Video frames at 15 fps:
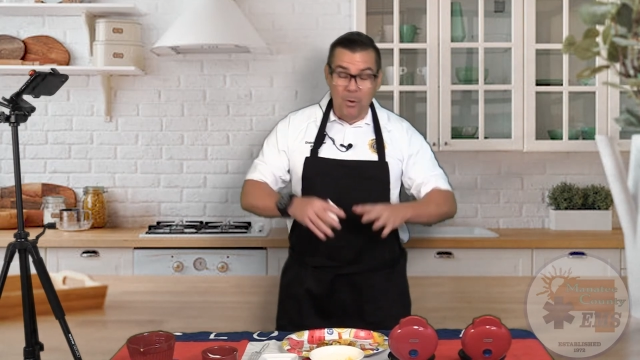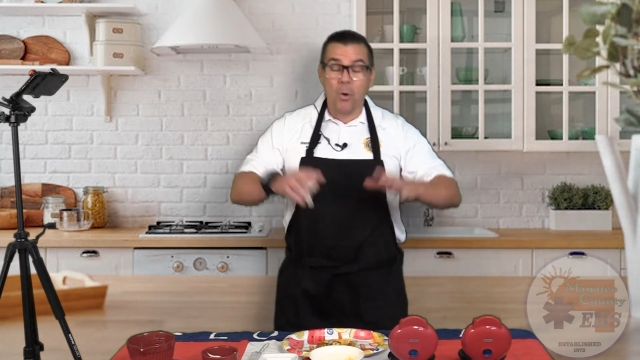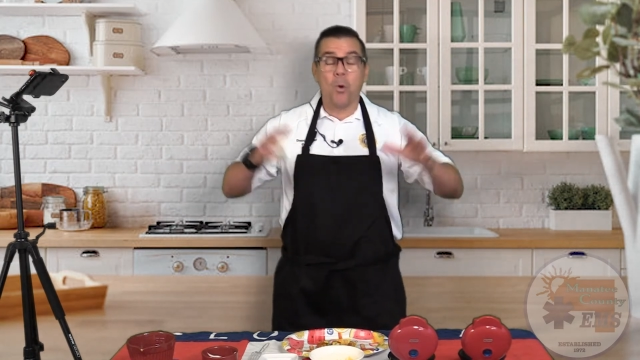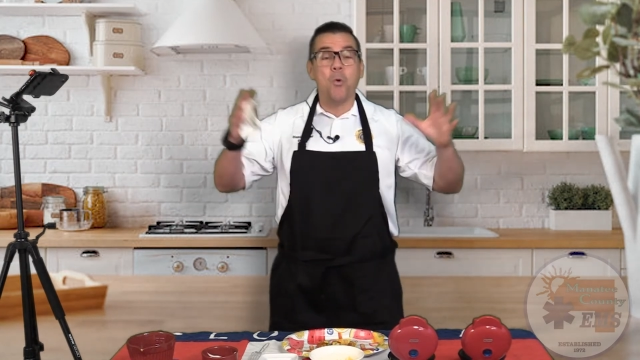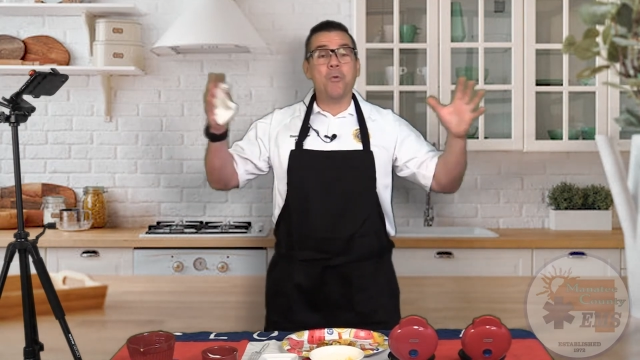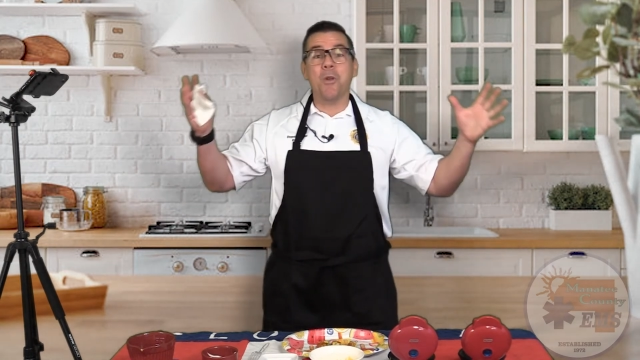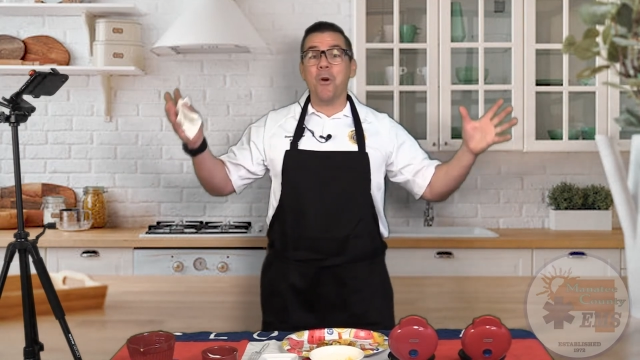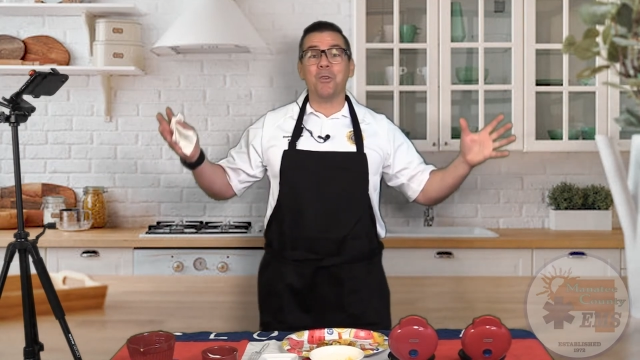
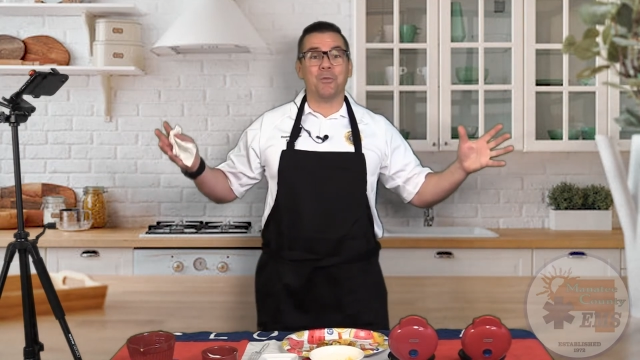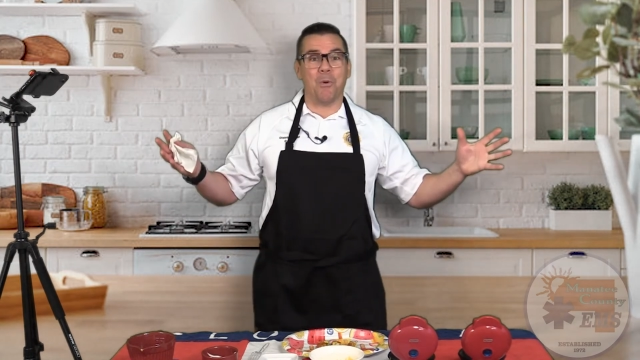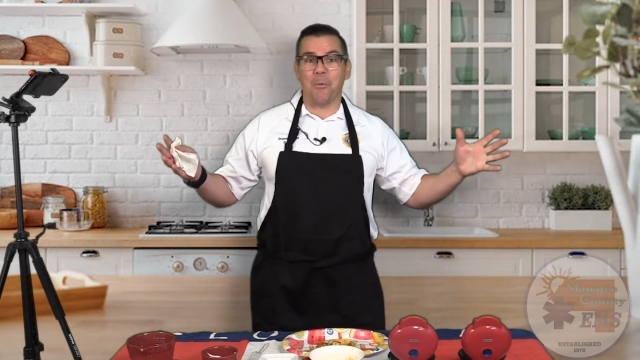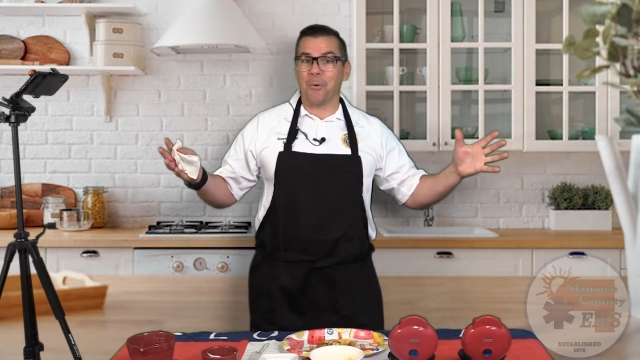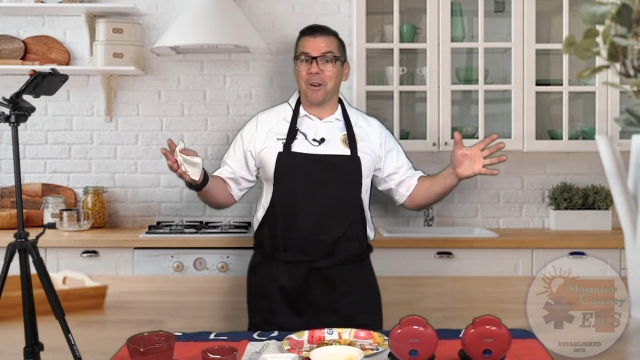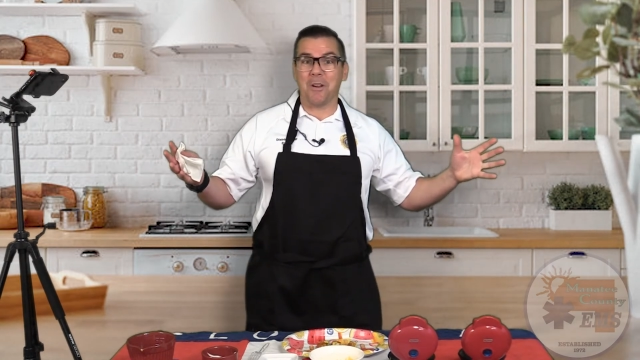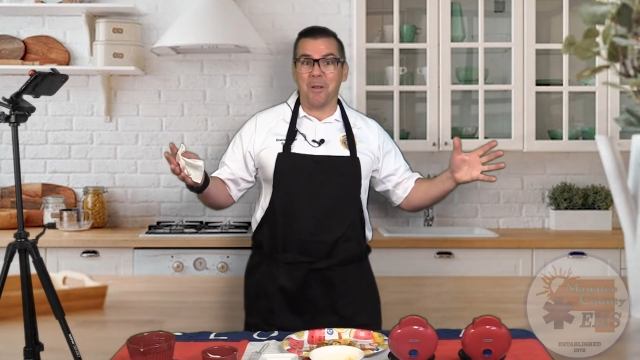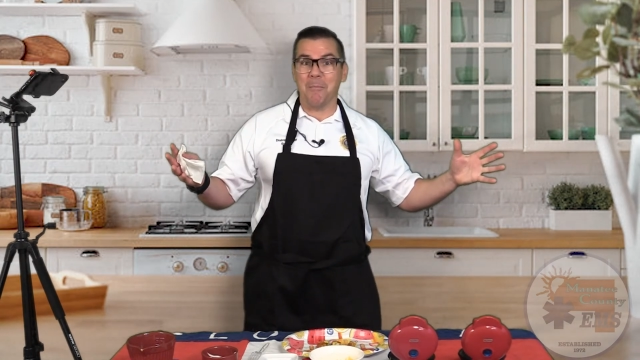who knows what
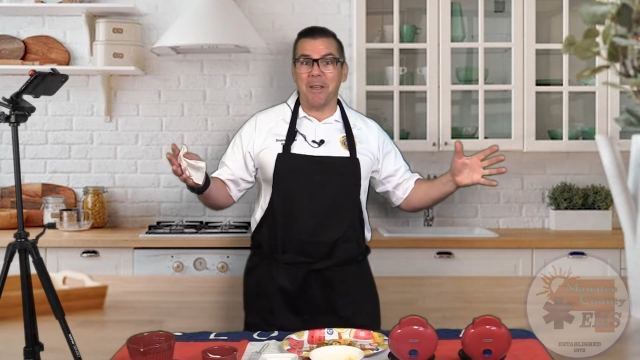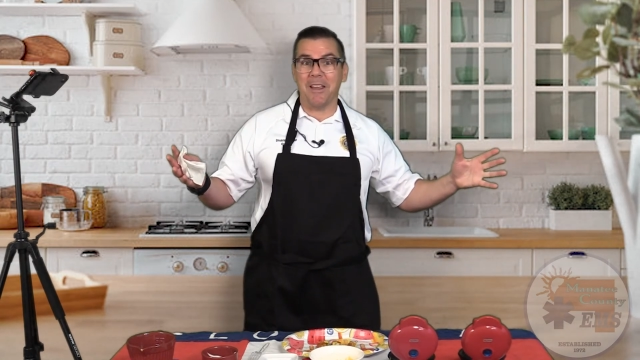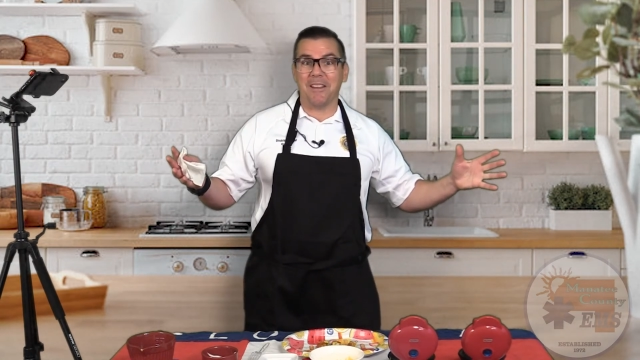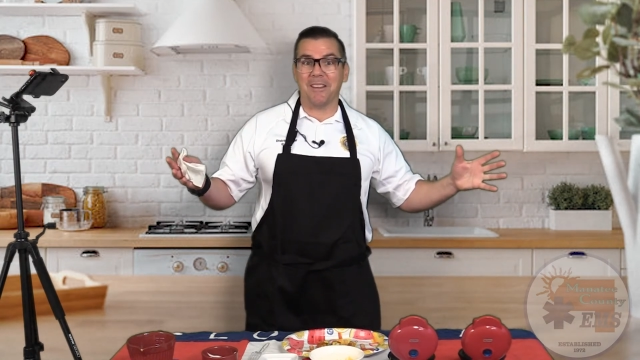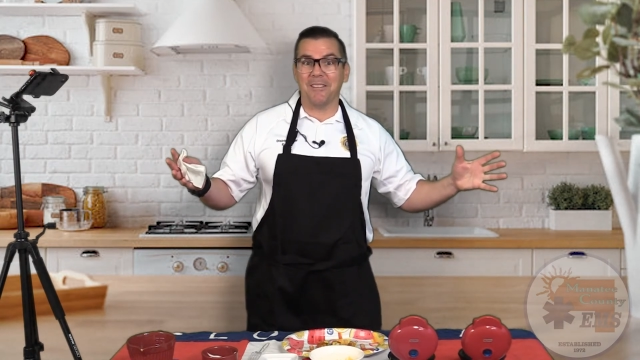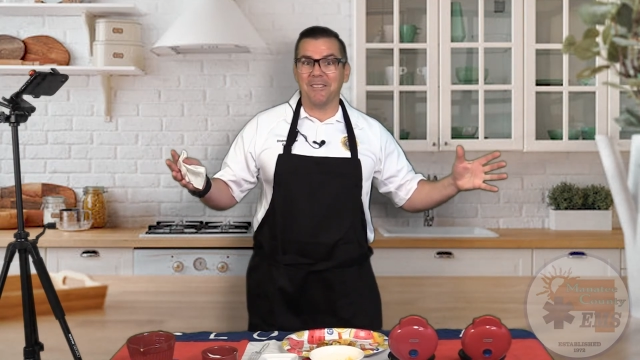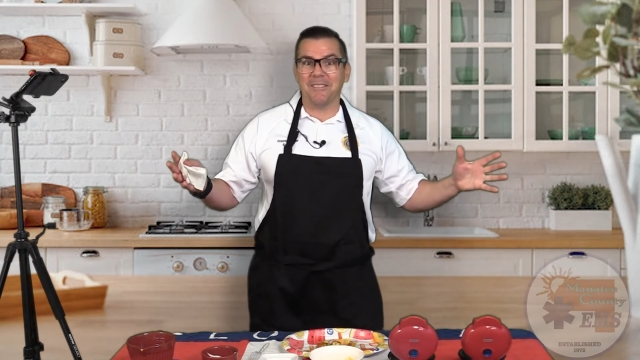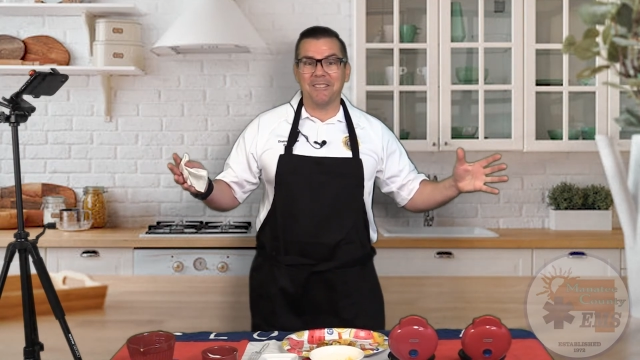we're going to
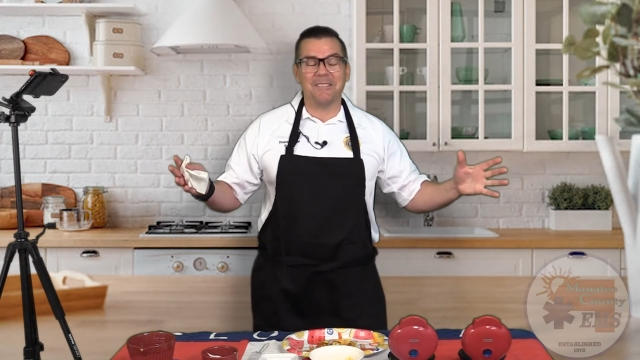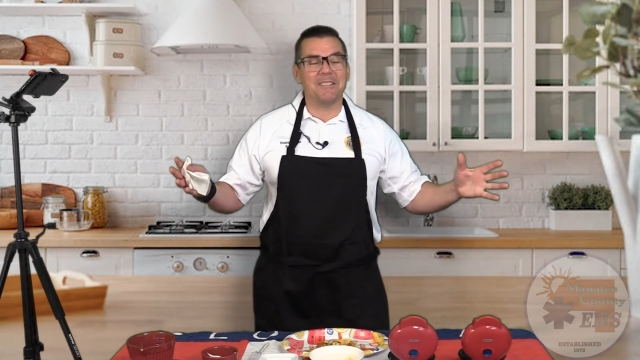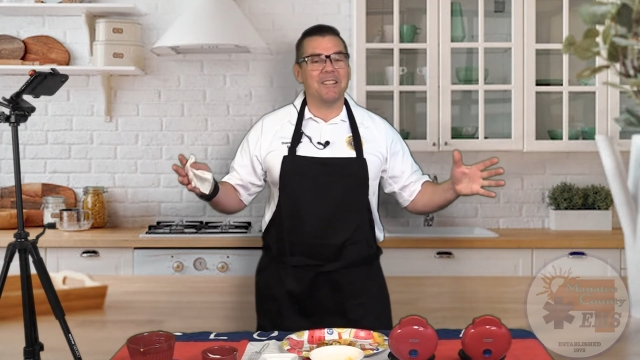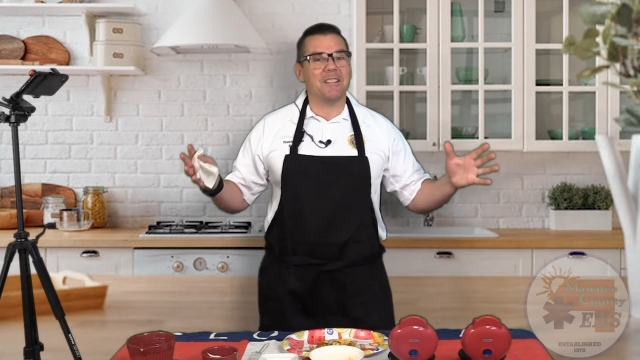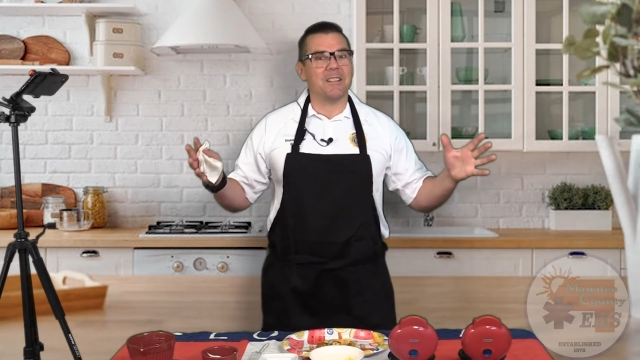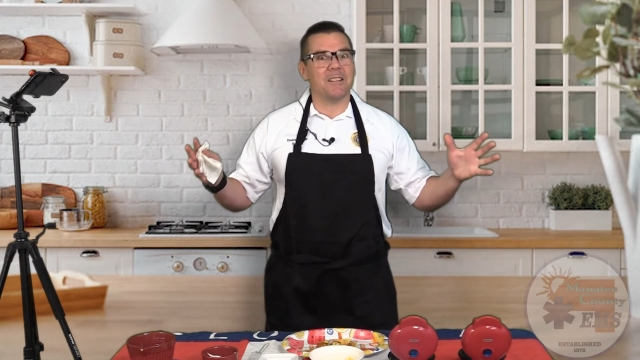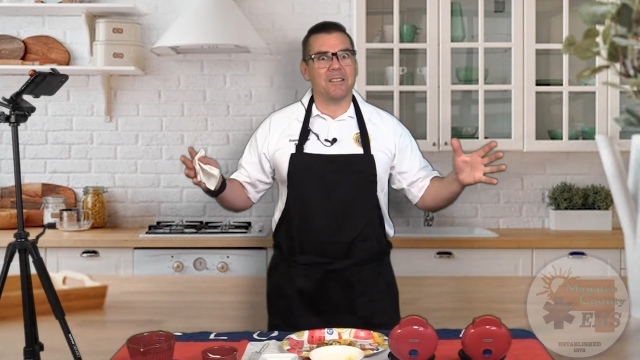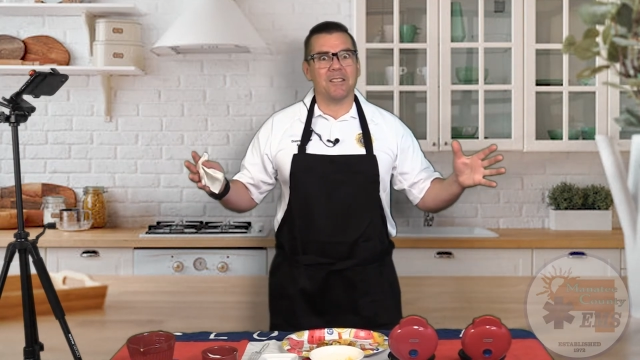make.
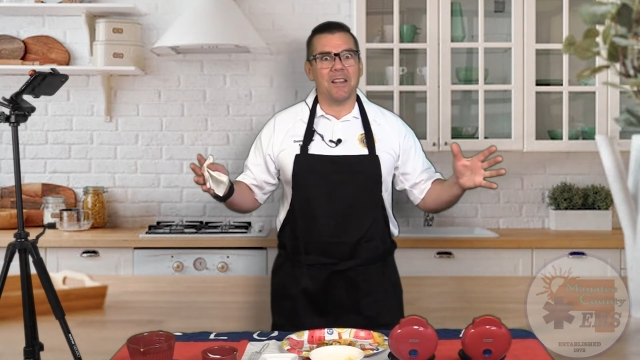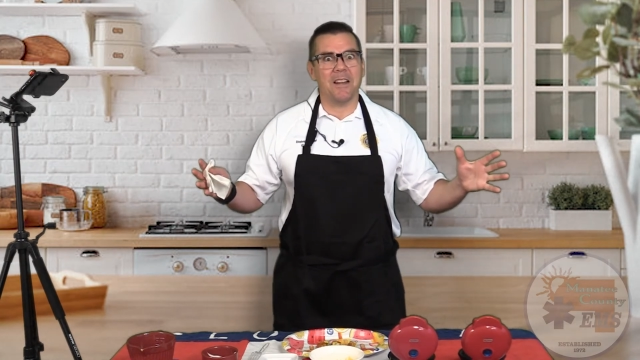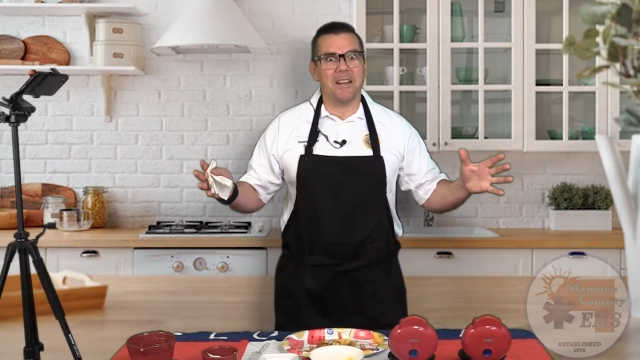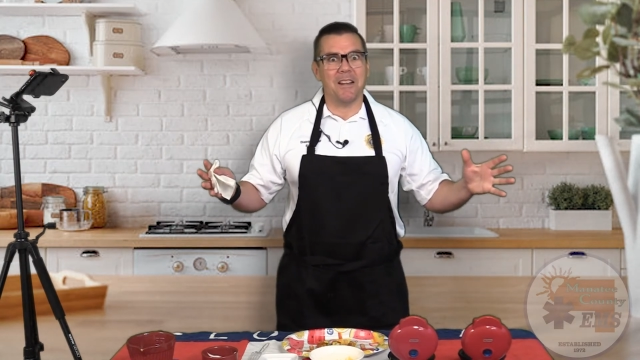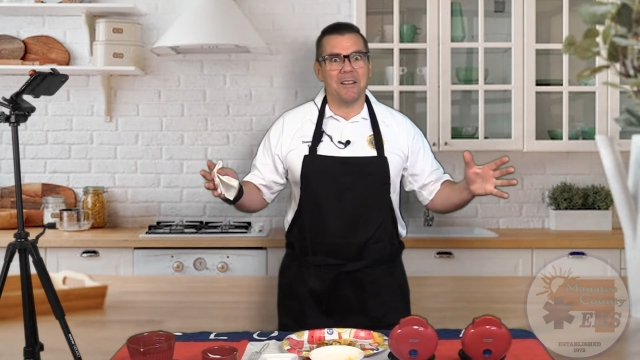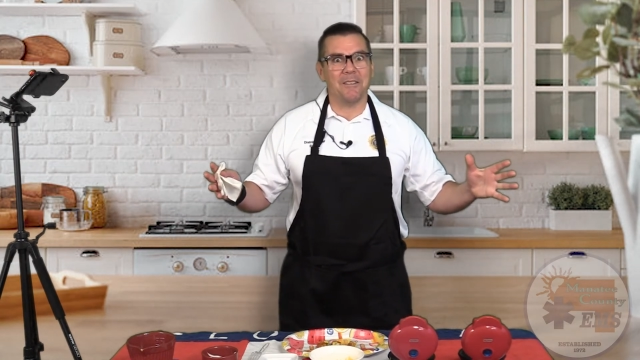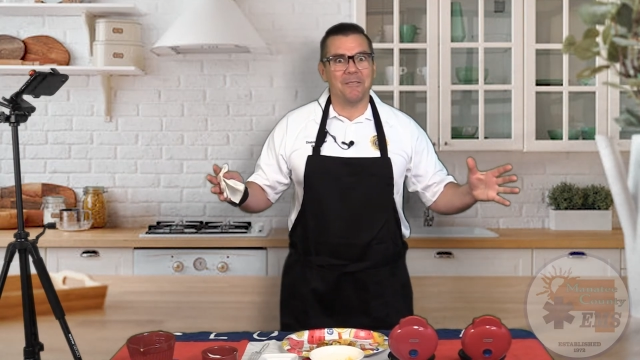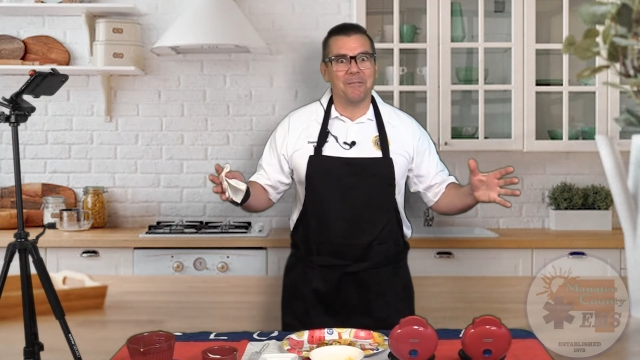It's exciting.